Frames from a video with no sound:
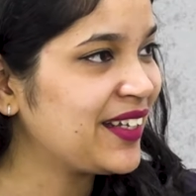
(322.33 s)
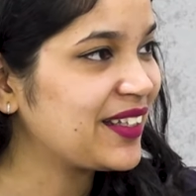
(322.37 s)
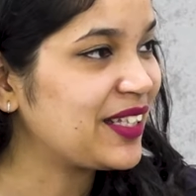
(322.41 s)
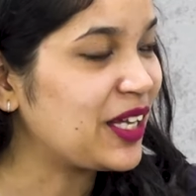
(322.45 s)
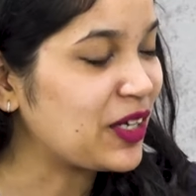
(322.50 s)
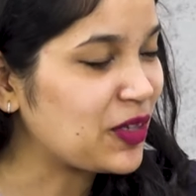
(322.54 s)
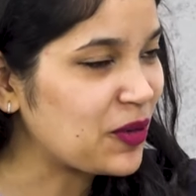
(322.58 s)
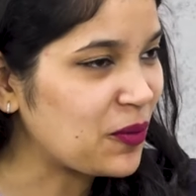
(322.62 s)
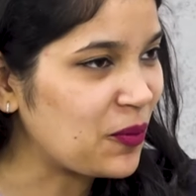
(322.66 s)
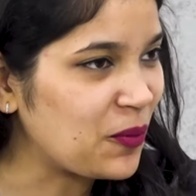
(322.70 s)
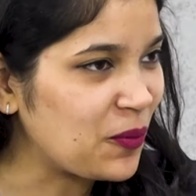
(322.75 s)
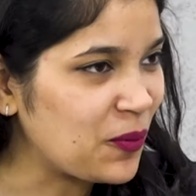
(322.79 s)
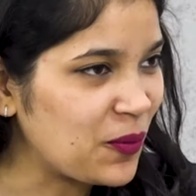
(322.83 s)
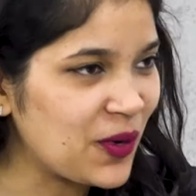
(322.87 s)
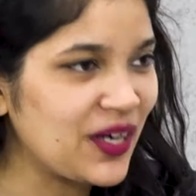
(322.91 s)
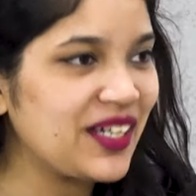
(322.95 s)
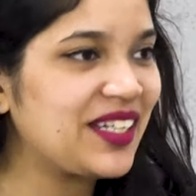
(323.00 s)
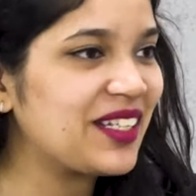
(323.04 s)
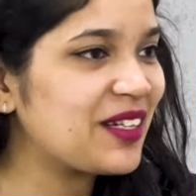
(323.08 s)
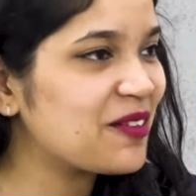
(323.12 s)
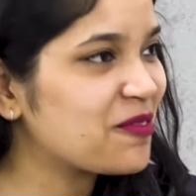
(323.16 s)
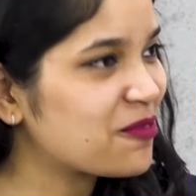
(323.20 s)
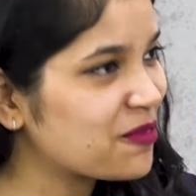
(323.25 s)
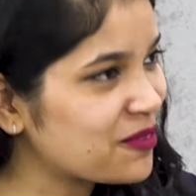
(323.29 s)
That
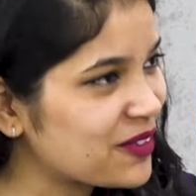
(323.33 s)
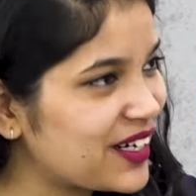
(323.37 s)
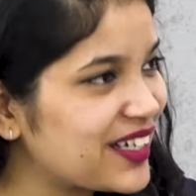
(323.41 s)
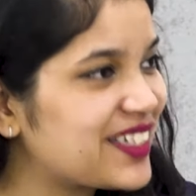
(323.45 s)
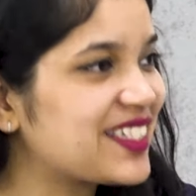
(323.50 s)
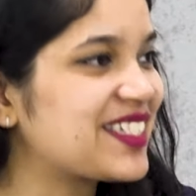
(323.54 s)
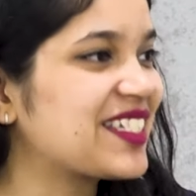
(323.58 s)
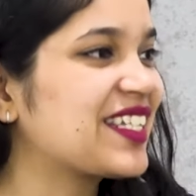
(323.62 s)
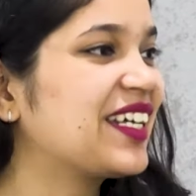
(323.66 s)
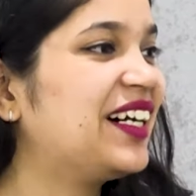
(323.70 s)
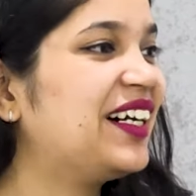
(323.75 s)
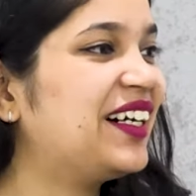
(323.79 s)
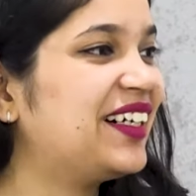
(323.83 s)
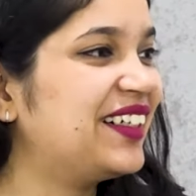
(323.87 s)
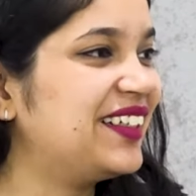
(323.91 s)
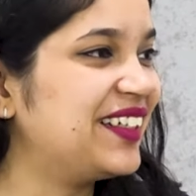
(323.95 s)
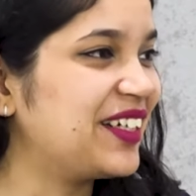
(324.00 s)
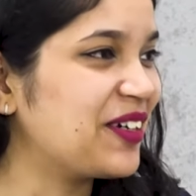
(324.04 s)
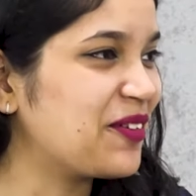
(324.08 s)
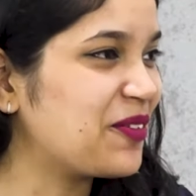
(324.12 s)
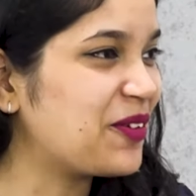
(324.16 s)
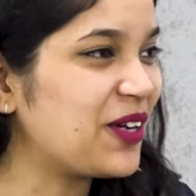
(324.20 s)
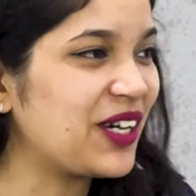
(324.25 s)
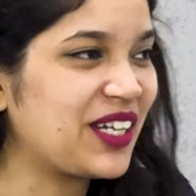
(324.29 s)
what if it's
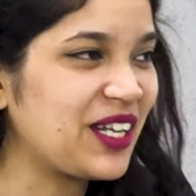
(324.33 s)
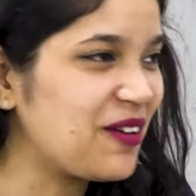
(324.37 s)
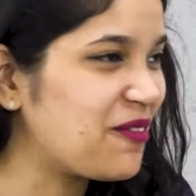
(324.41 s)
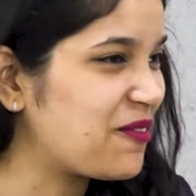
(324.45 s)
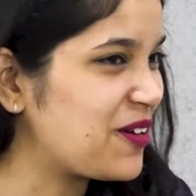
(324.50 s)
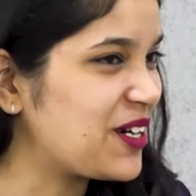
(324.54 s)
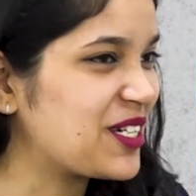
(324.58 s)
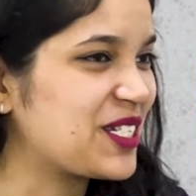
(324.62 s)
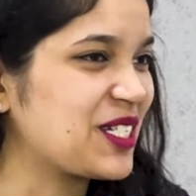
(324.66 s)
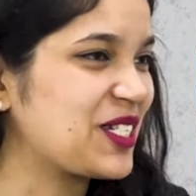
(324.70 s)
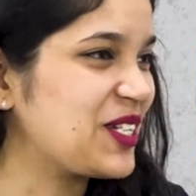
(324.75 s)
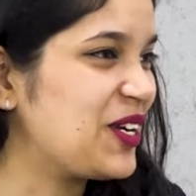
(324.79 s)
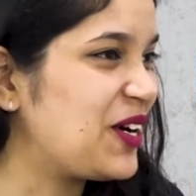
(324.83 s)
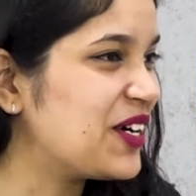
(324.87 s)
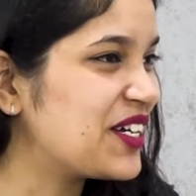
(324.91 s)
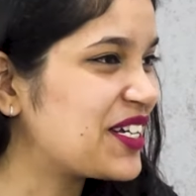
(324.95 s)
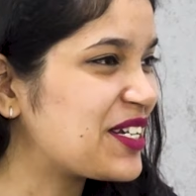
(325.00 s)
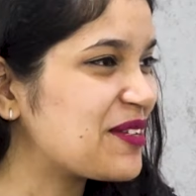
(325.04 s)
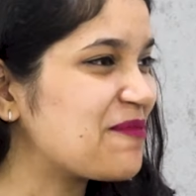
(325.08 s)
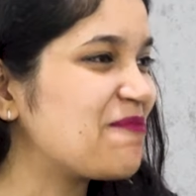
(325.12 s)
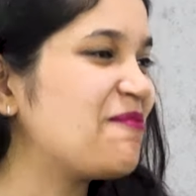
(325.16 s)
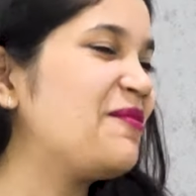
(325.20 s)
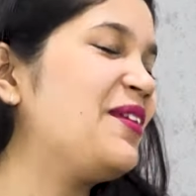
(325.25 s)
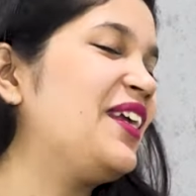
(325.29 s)
her? What if it's
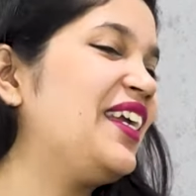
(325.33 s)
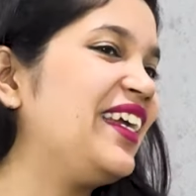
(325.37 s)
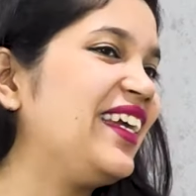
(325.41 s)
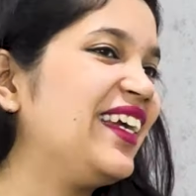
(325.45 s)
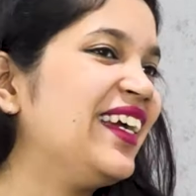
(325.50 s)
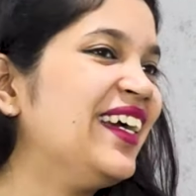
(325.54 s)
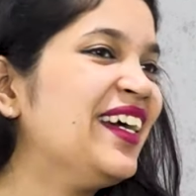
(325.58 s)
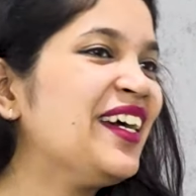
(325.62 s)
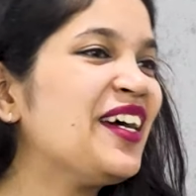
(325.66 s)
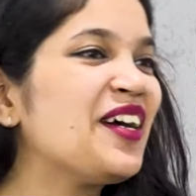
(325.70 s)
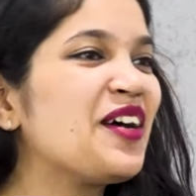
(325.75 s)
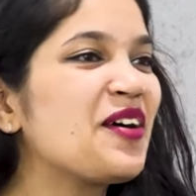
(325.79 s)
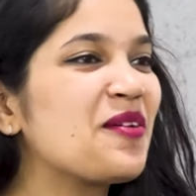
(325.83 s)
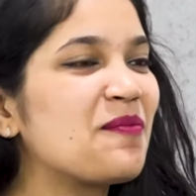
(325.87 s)
not me?